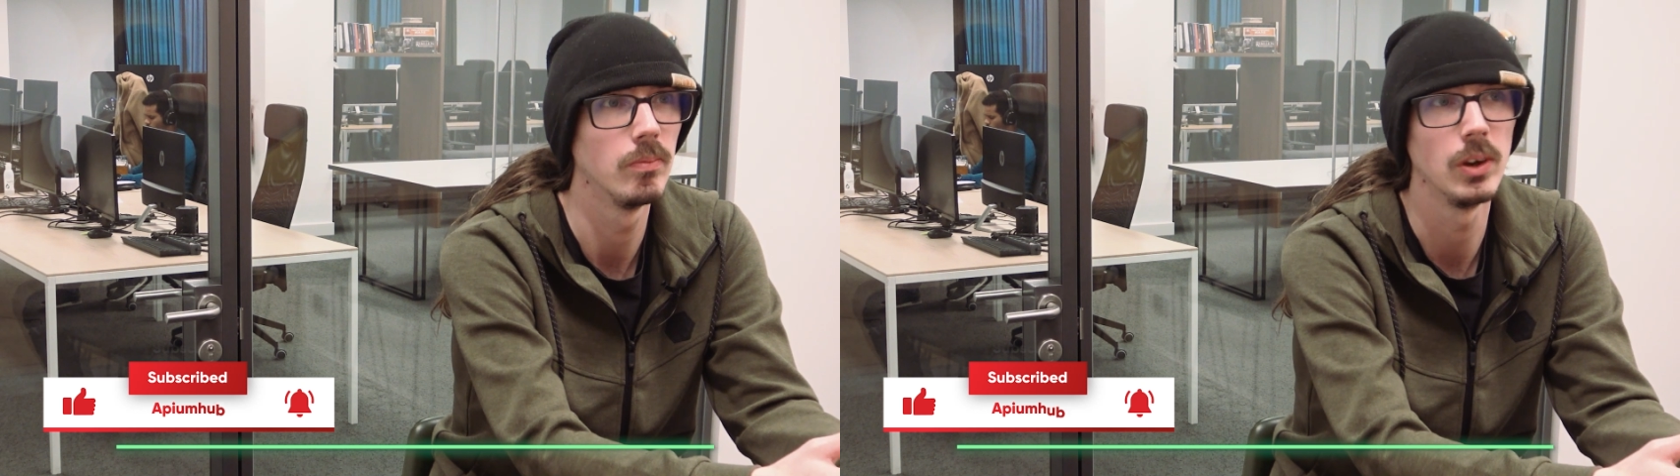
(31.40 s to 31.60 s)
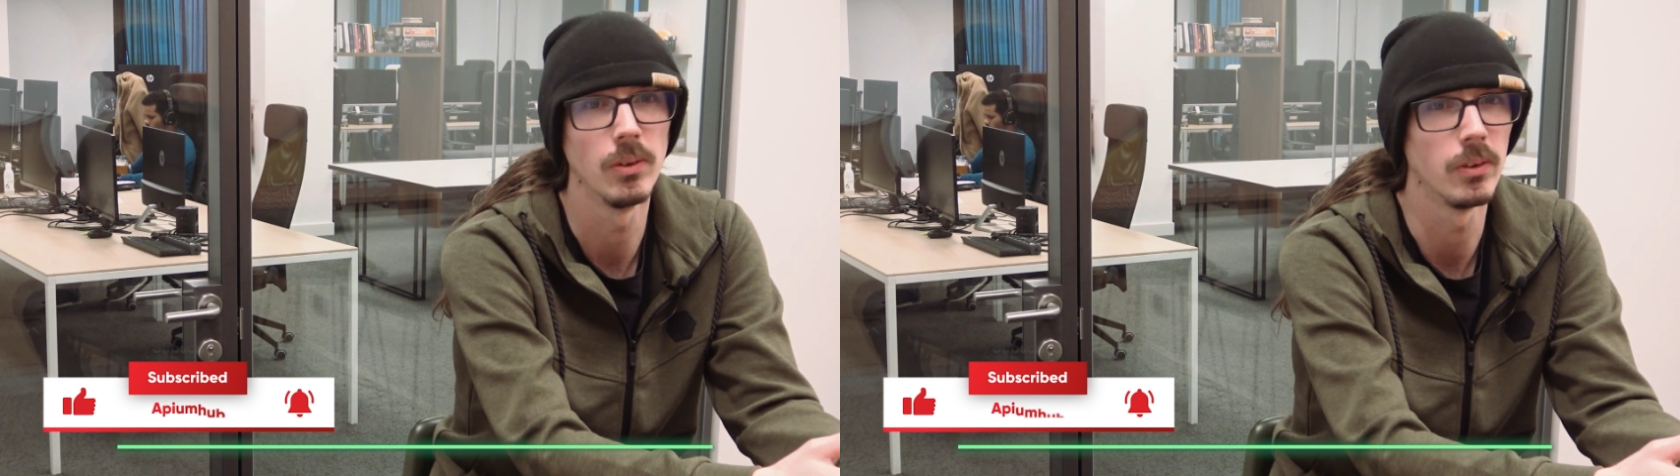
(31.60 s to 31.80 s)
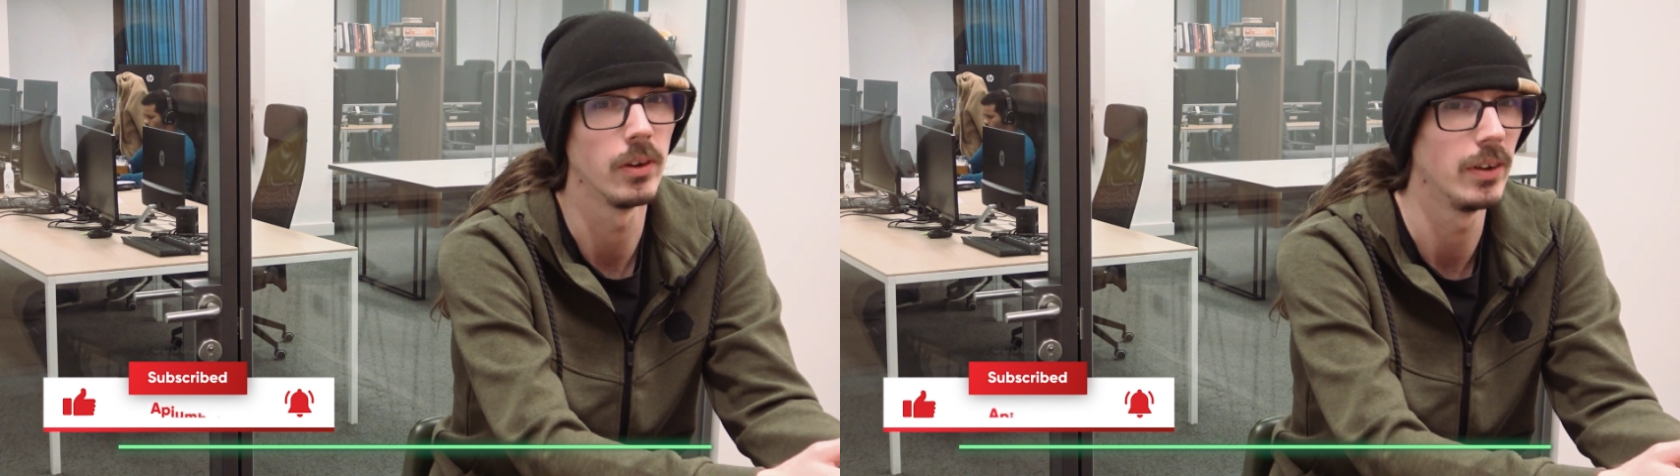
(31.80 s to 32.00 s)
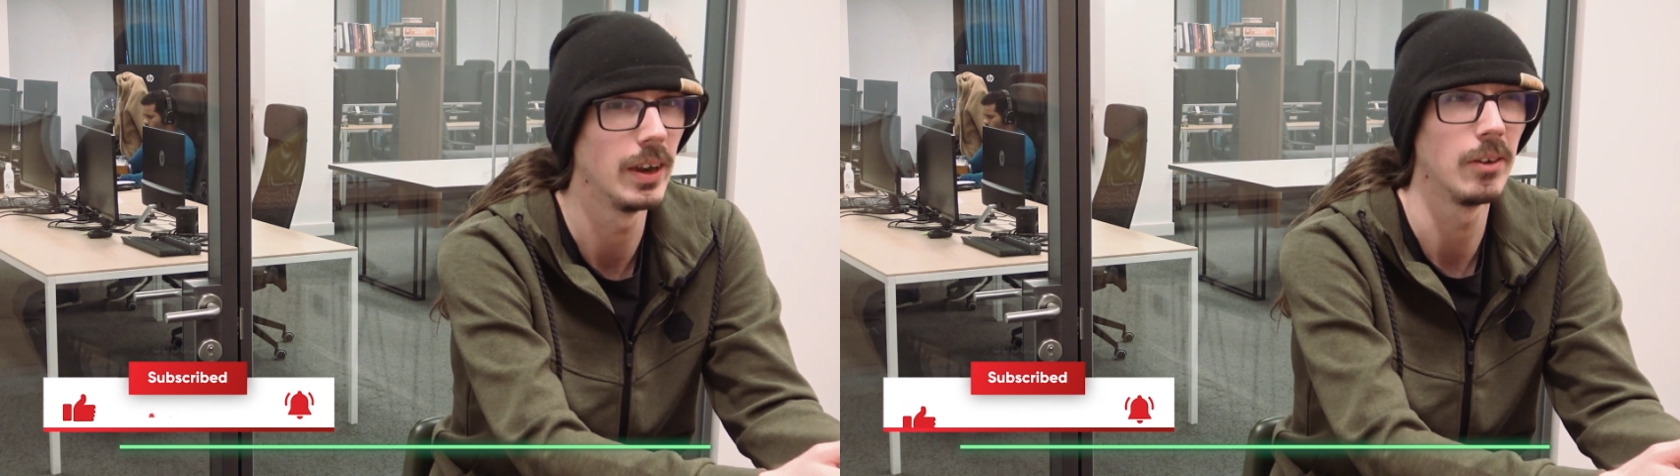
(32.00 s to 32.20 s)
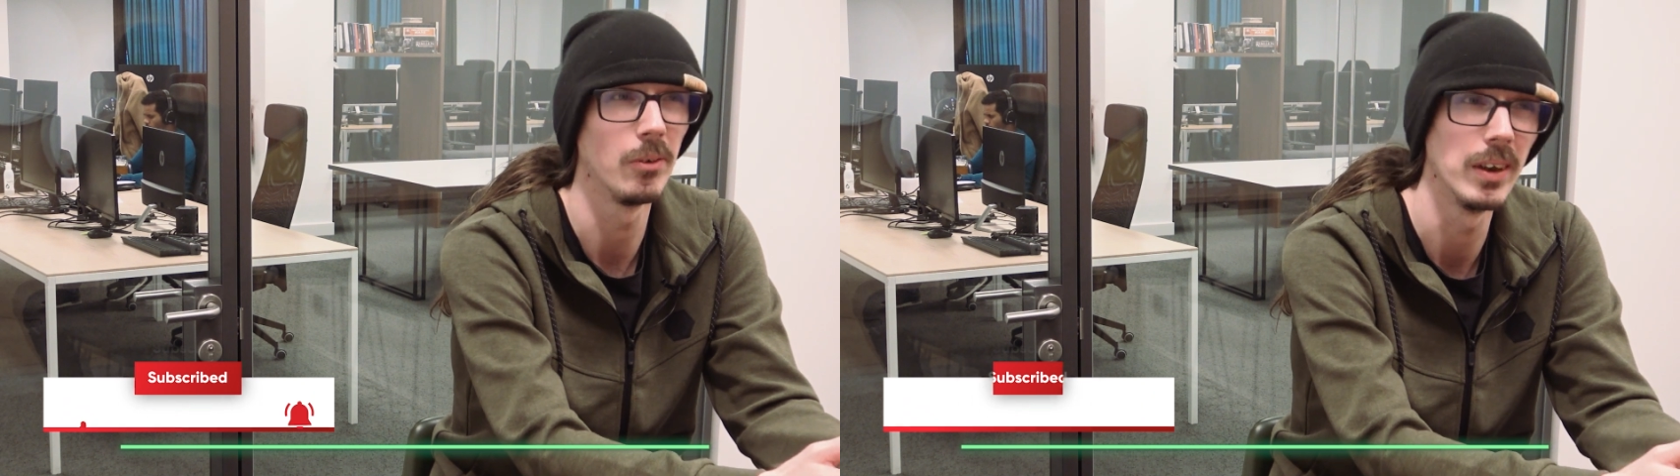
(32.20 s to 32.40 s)
you know on a
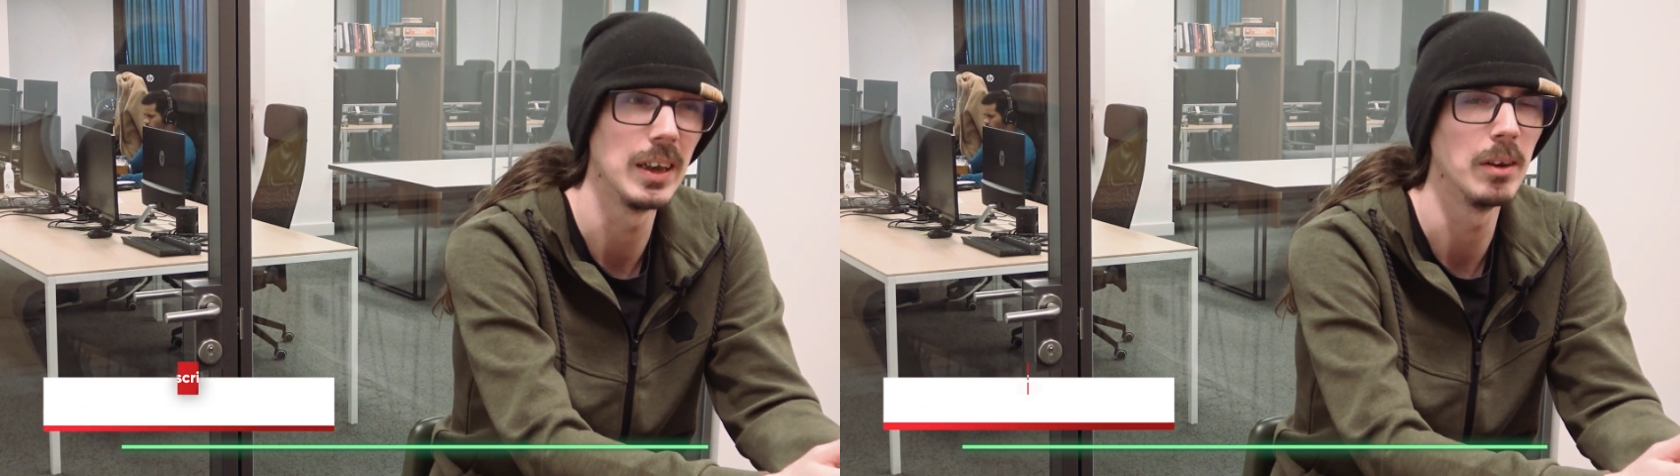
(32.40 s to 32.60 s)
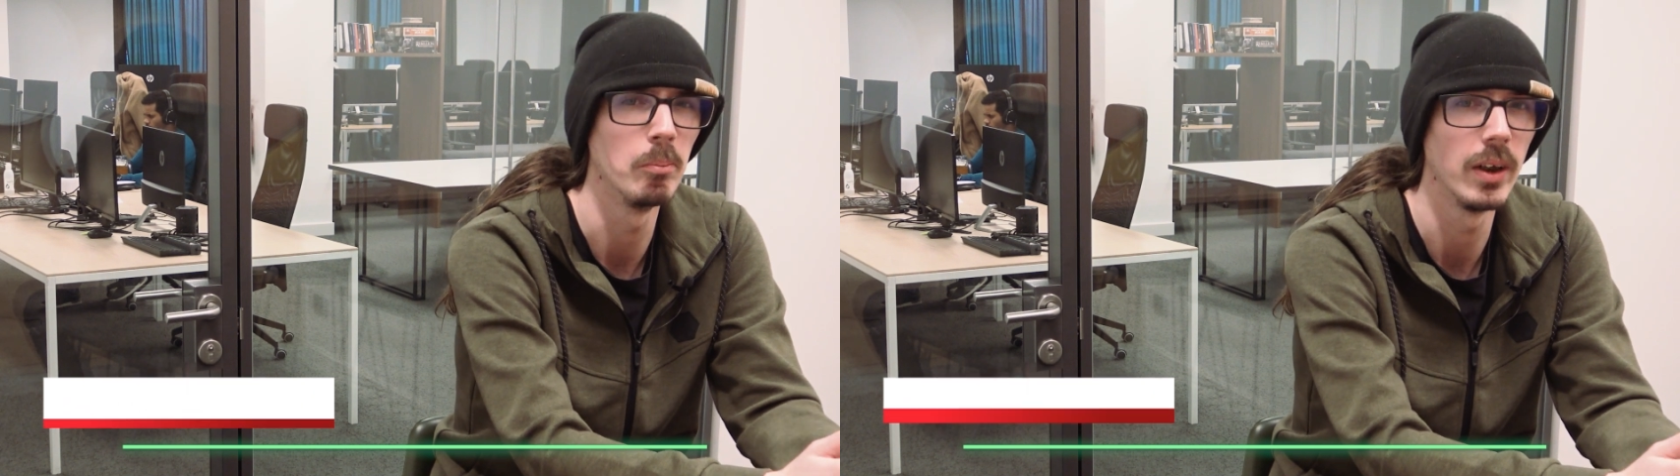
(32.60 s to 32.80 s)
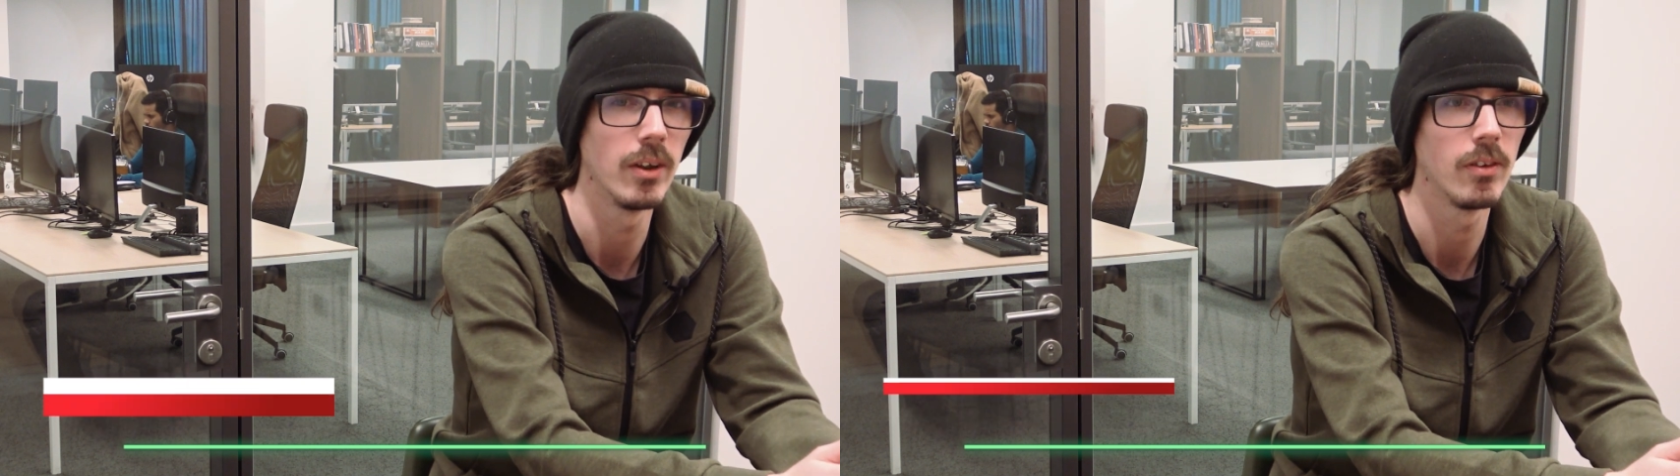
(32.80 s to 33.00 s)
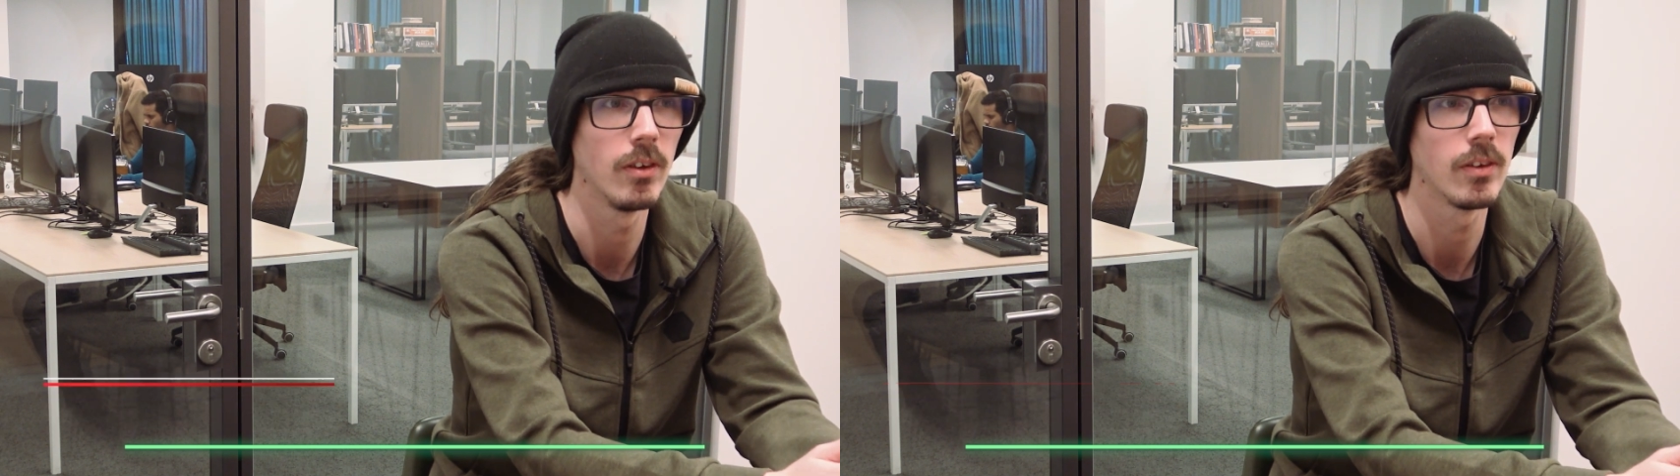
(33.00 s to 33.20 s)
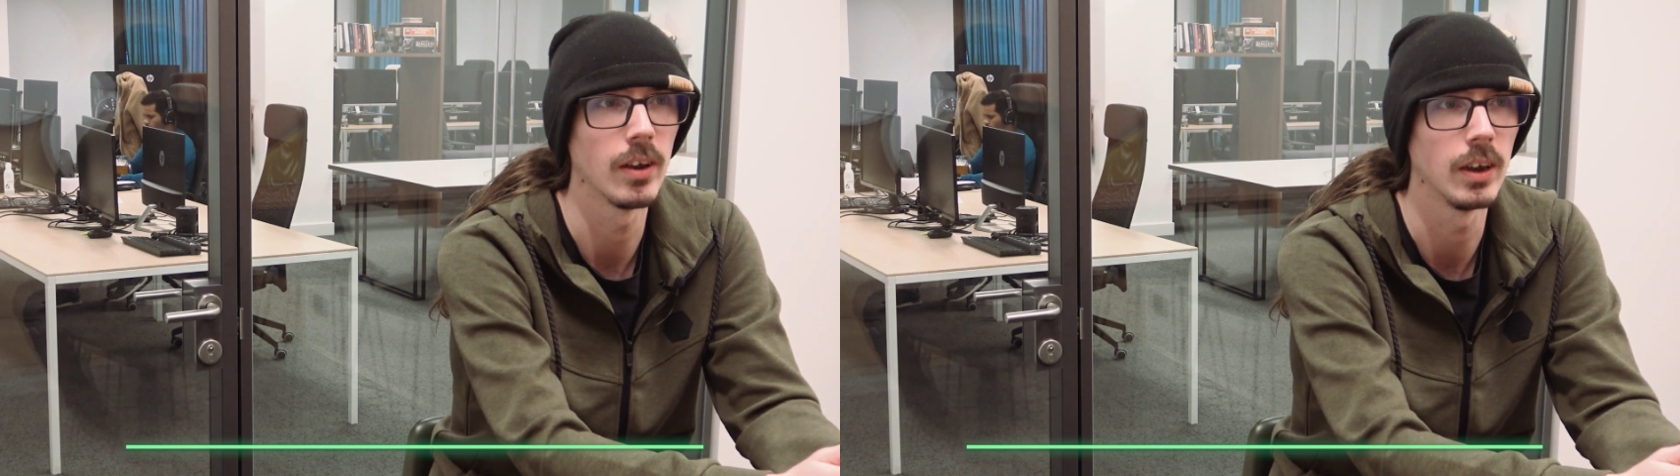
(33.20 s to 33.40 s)
day-to-day -day
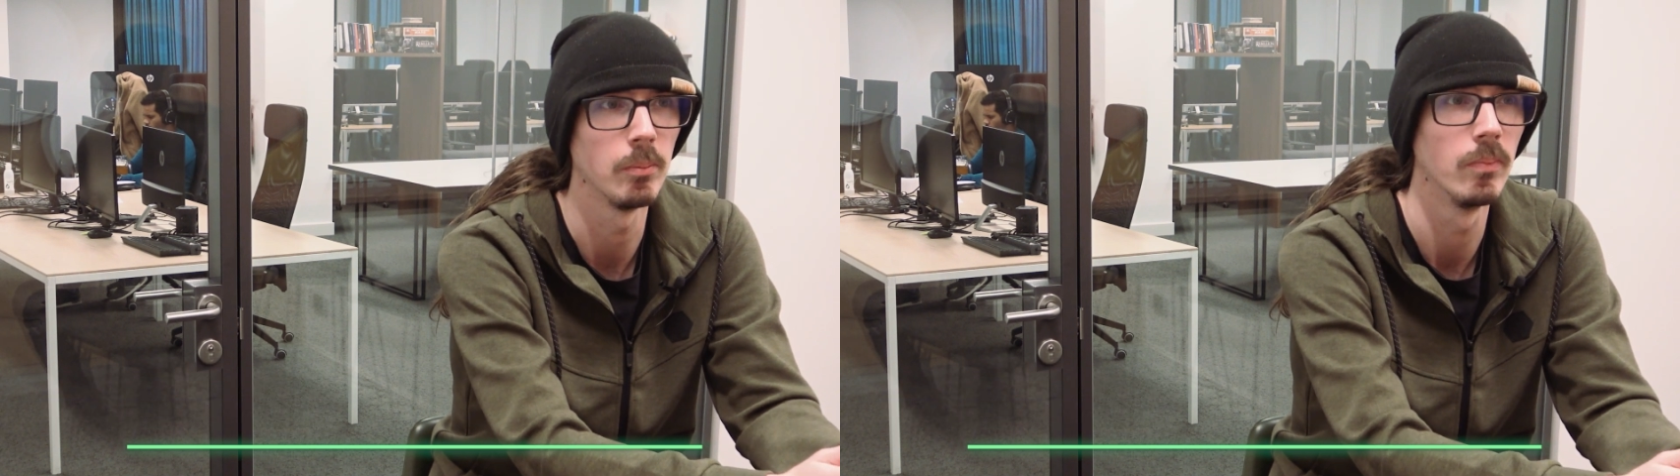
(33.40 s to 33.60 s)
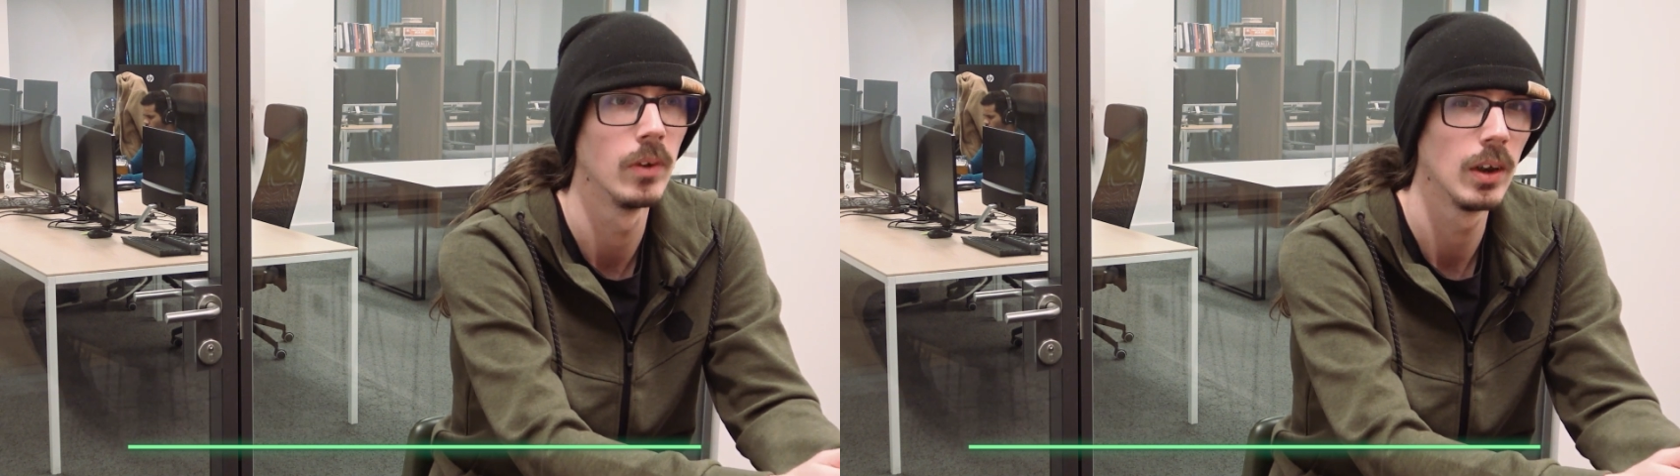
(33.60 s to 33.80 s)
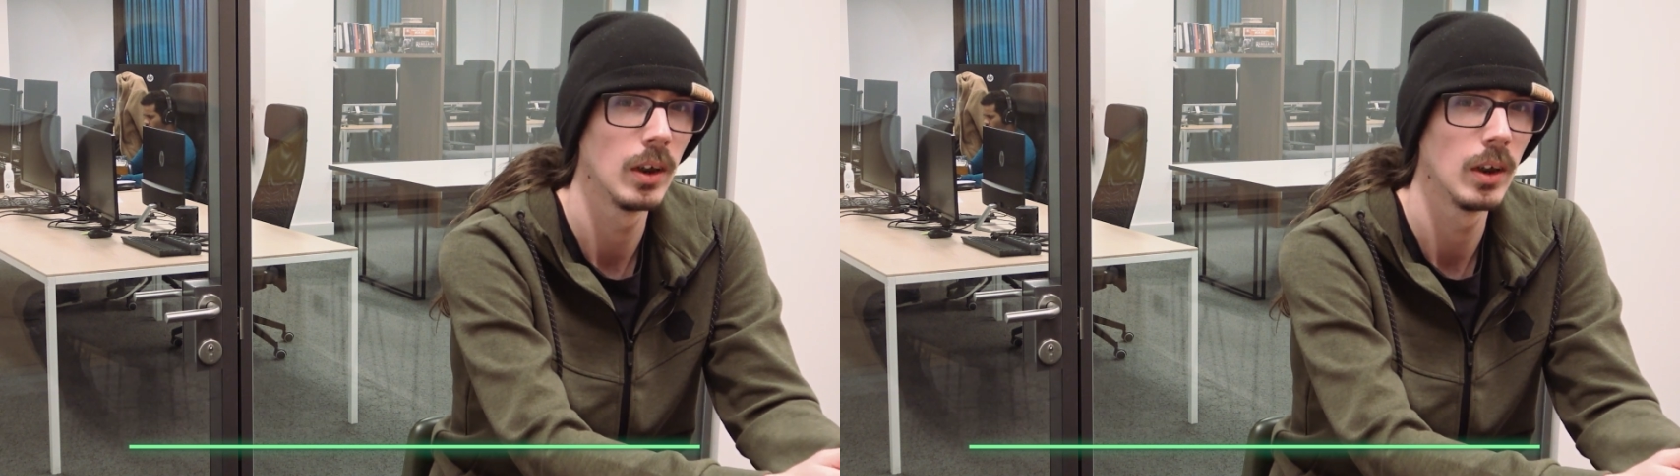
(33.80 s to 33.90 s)
basis, I'm